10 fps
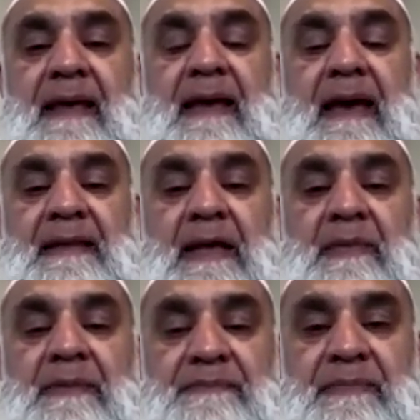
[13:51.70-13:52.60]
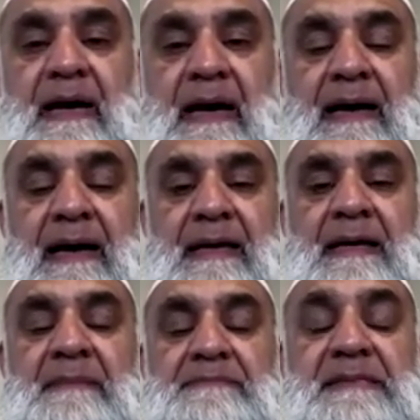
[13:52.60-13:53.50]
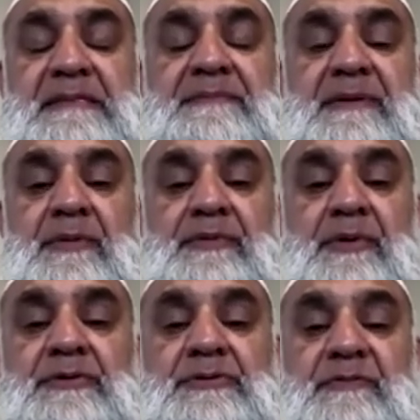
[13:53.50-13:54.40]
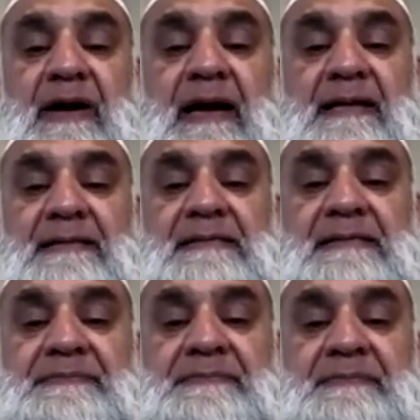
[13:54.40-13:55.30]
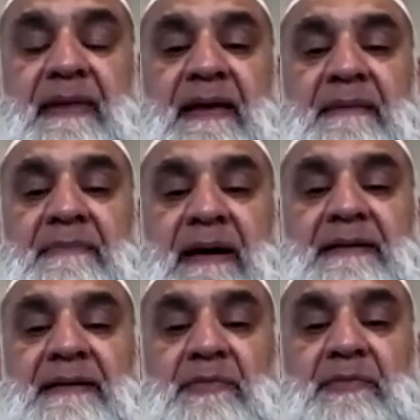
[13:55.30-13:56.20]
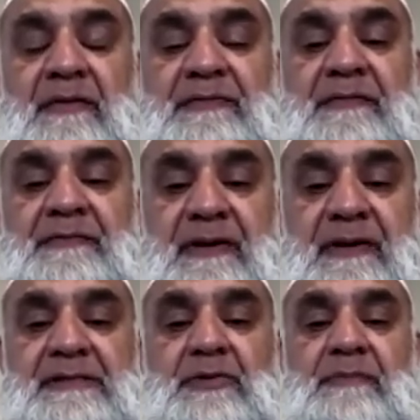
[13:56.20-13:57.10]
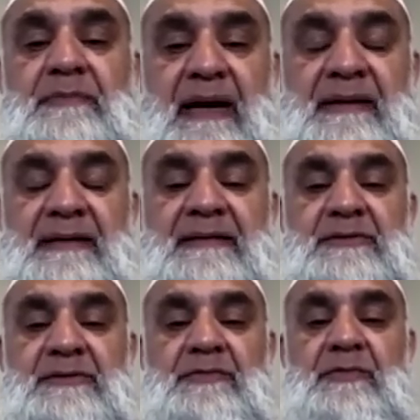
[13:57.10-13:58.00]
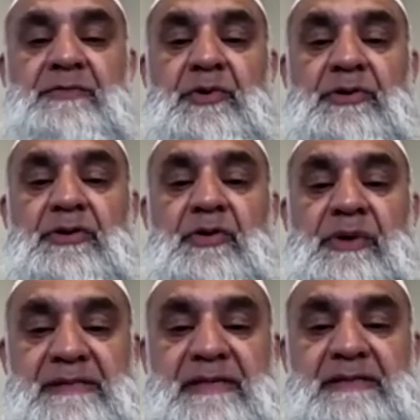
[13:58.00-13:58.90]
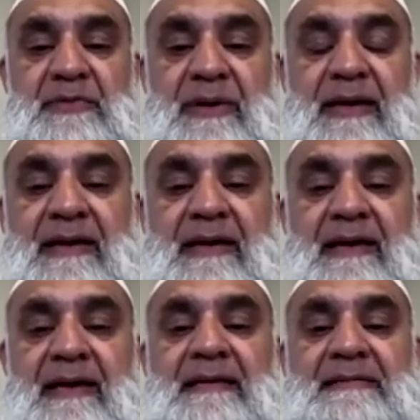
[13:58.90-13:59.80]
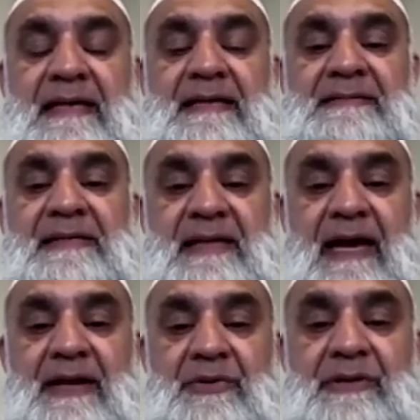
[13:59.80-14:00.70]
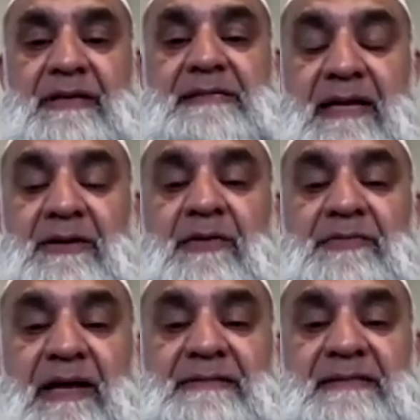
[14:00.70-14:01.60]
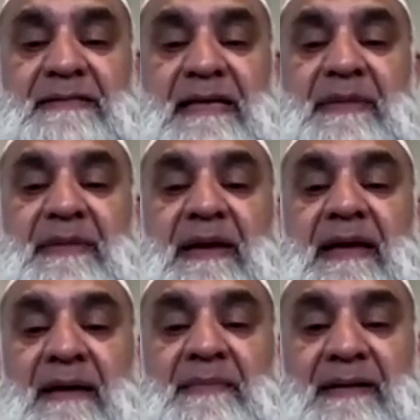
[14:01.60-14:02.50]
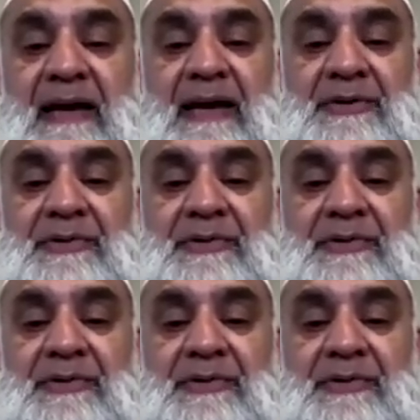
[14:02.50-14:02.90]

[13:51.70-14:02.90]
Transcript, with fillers: And they were, I think, in principle opposed to violence. But one of the first combatants of Umkhonto we Sizwe is Indres Naidoo, the son of Navansami and Amma Naidoo.